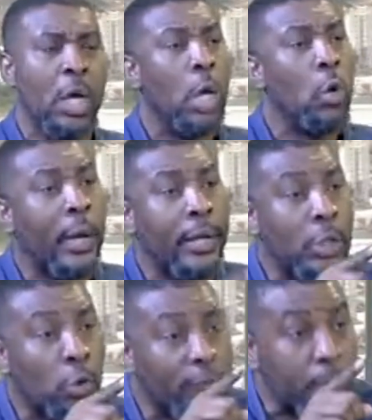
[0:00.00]
Look at the
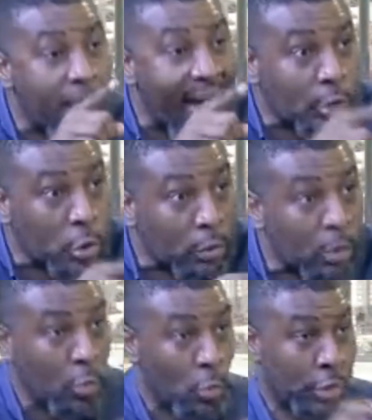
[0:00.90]
issue of his passion,
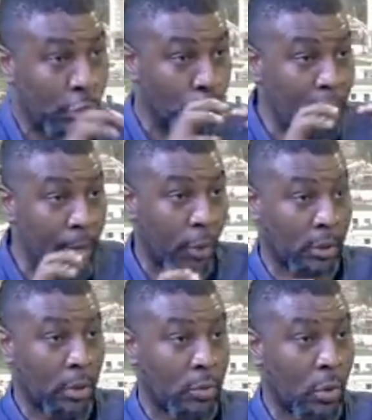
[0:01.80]
which is really
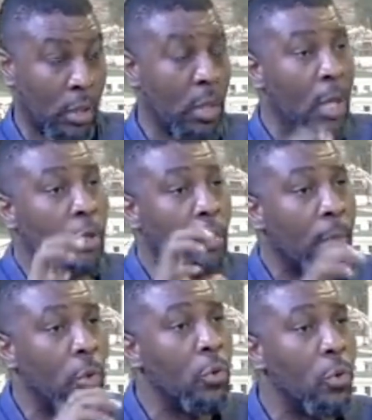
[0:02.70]
important. Okay,
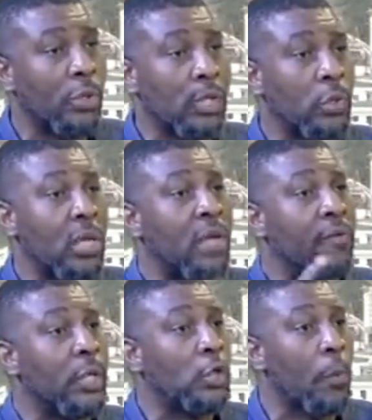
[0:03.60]
someone who was actually
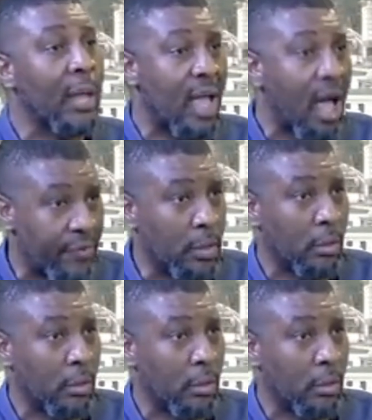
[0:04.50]
given a job in Gavi.